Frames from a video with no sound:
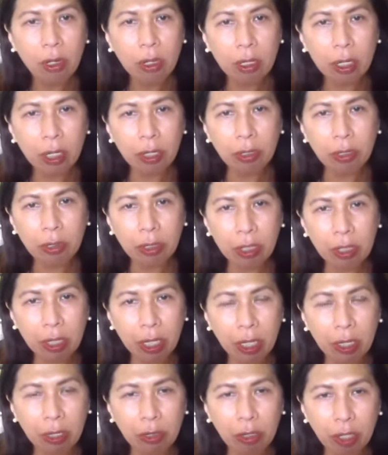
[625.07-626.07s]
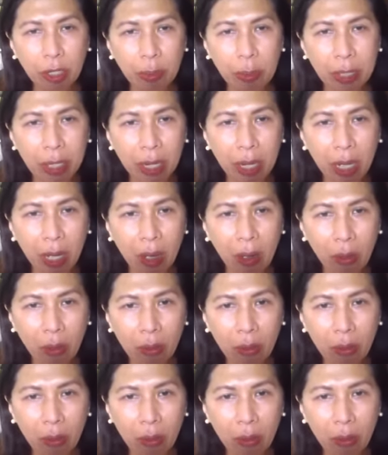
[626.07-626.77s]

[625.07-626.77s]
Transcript: Can you can you hear me now?